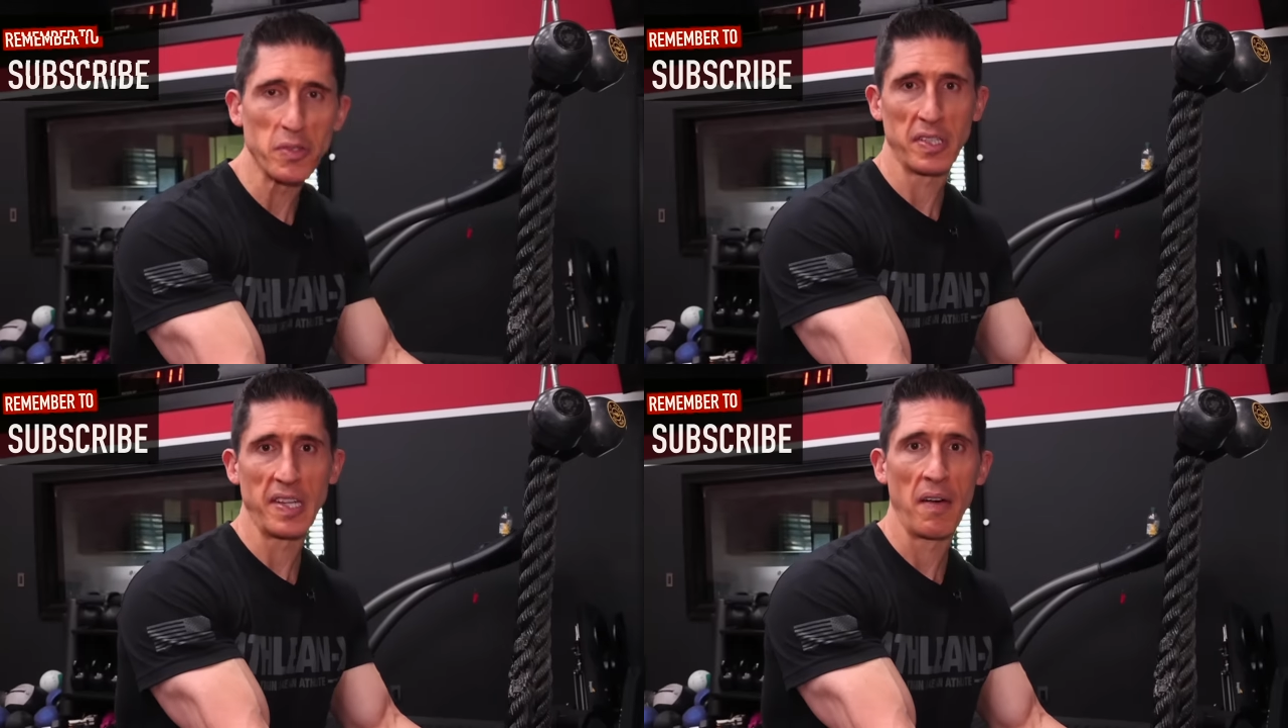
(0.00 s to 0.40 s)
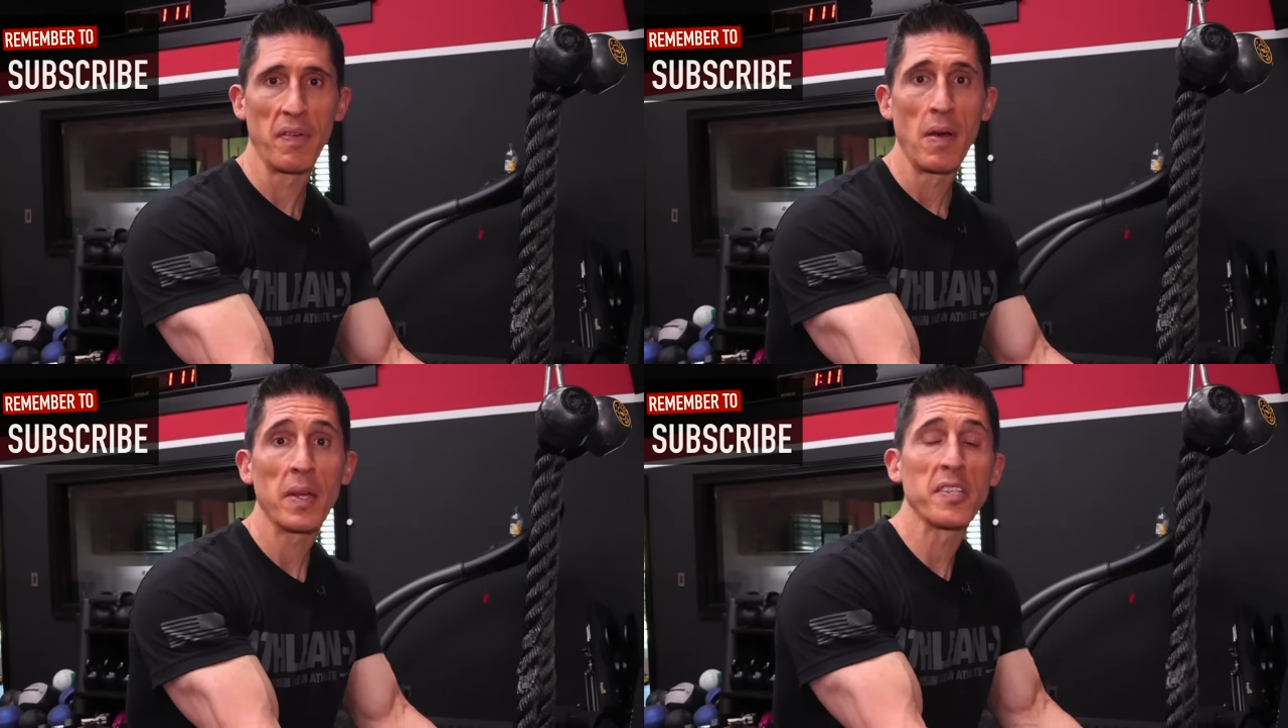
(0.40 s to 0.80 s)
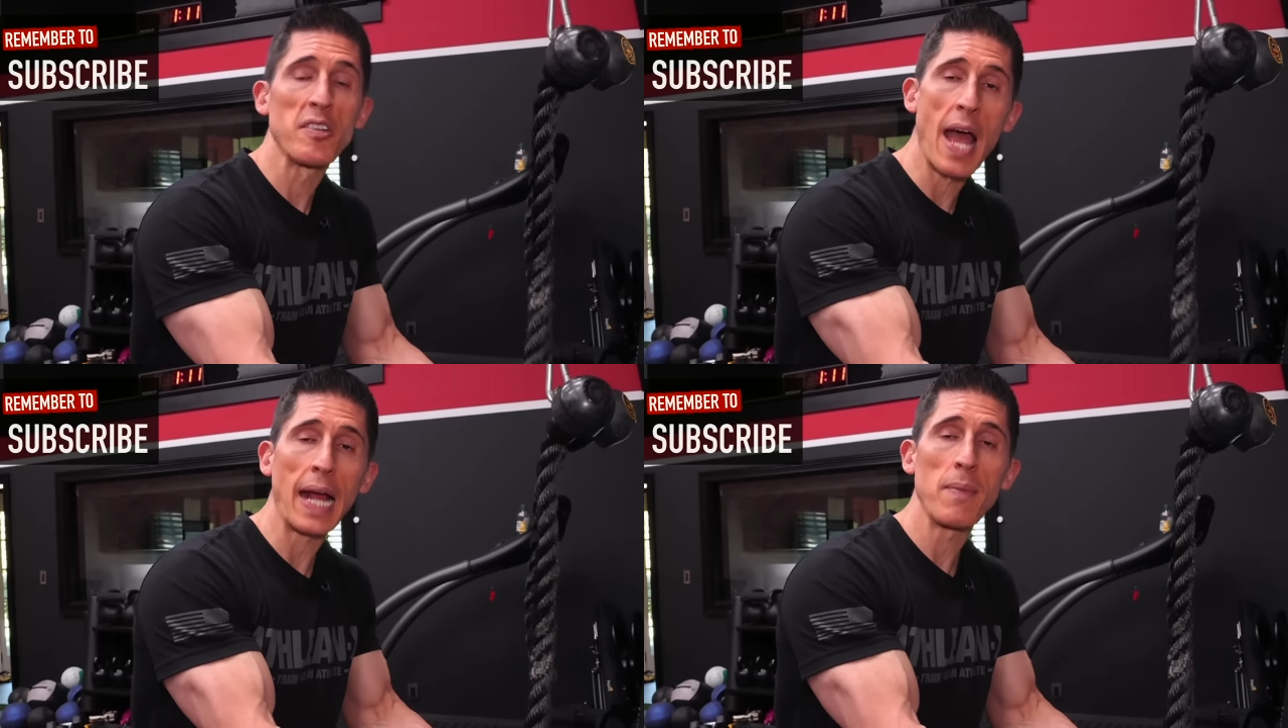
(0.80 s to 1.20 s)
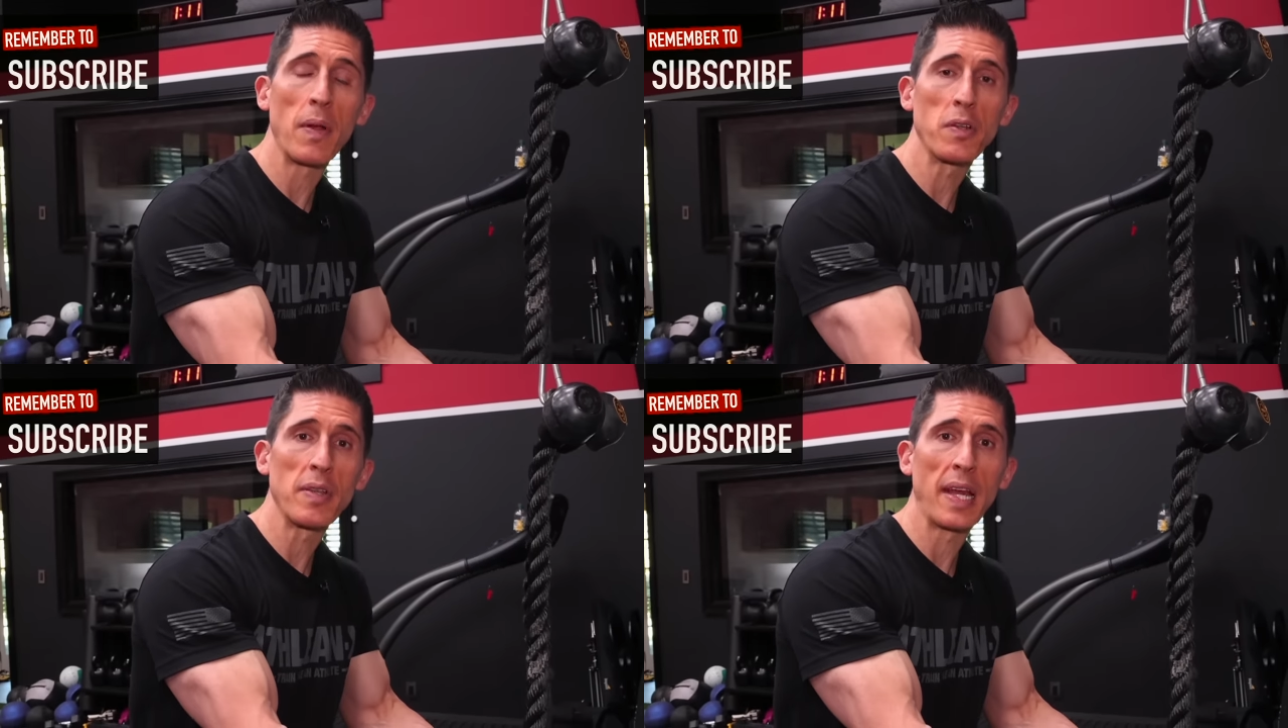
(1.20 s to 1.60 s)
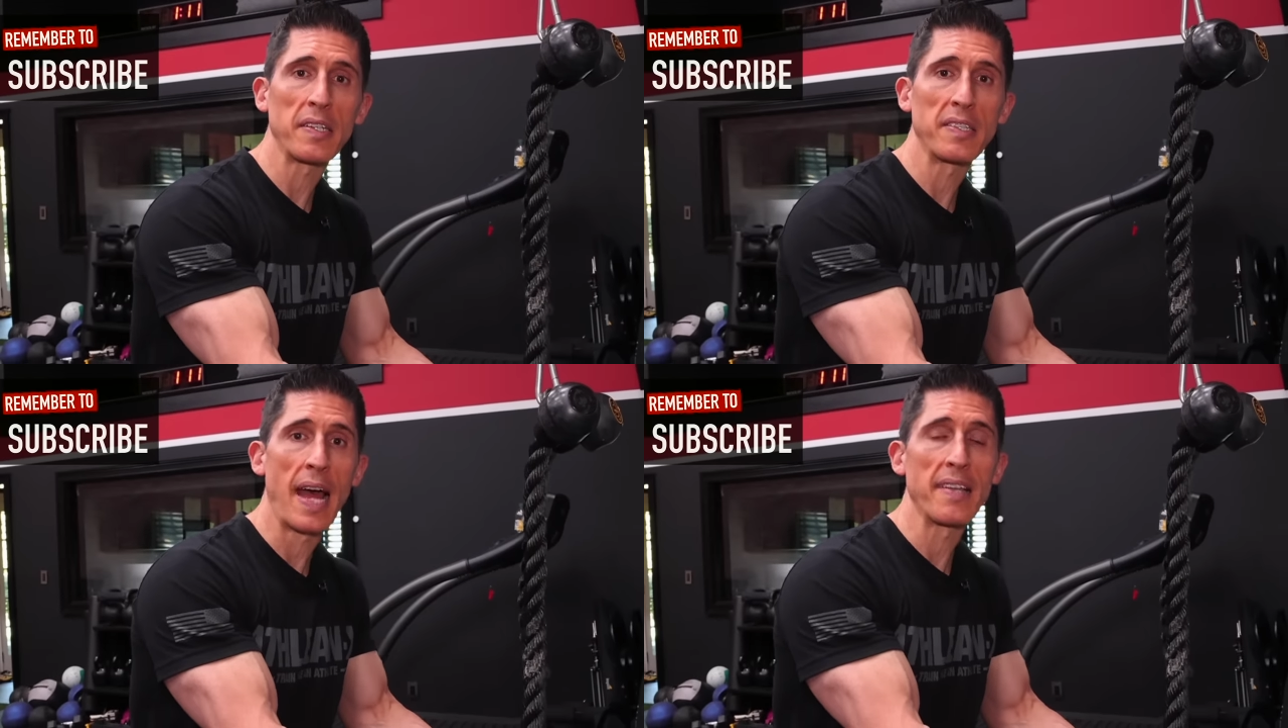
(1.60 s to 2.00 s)
yourself because you're not gonna be able to do the
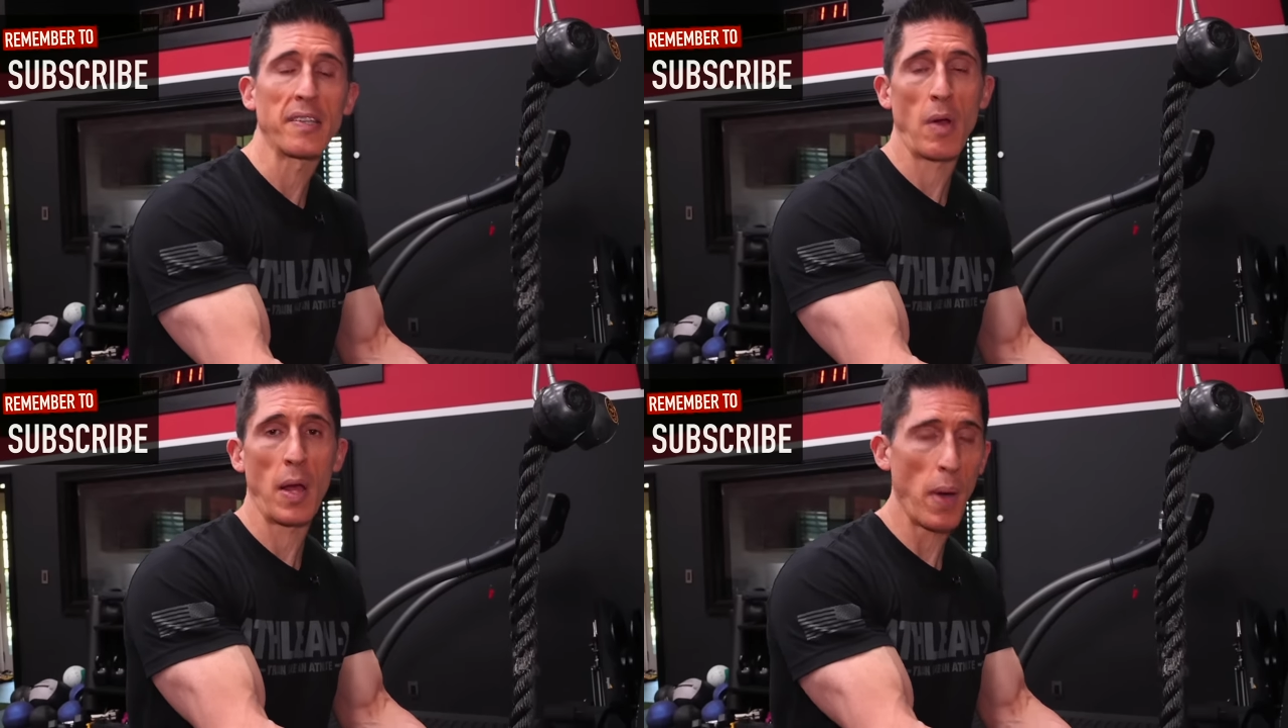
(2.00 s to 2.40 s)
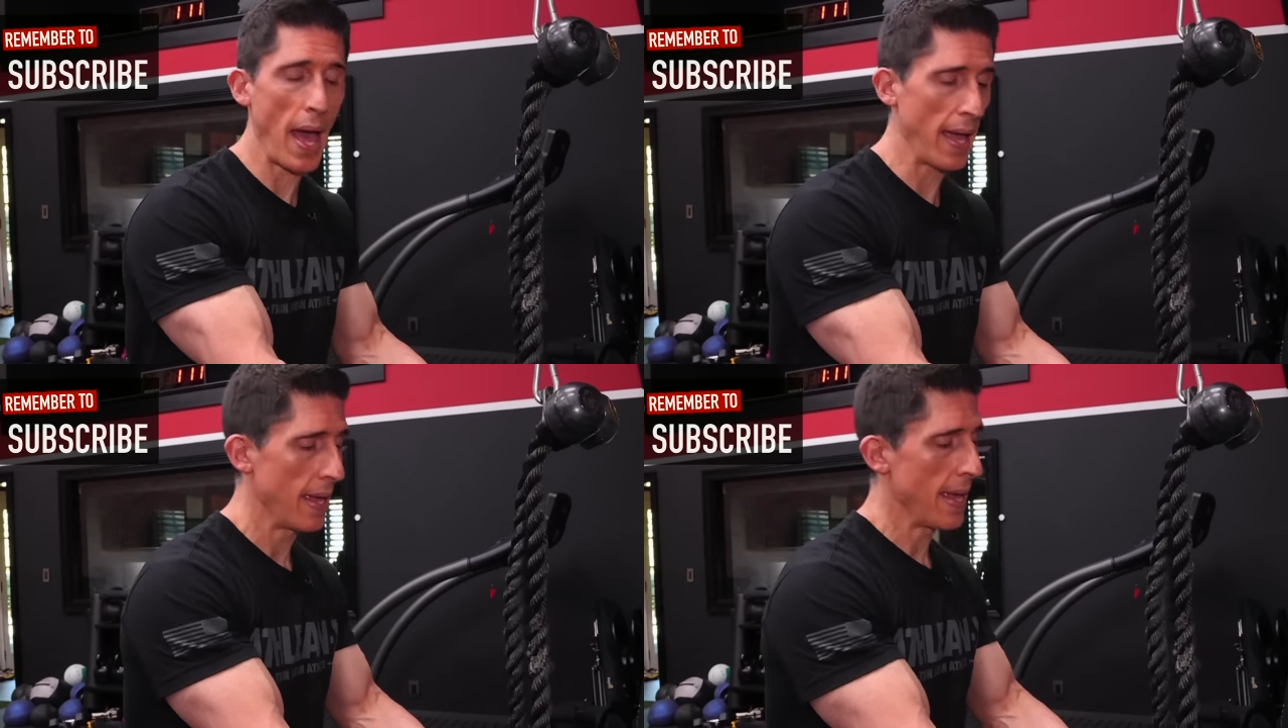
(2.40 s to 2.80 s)
exercise the right way.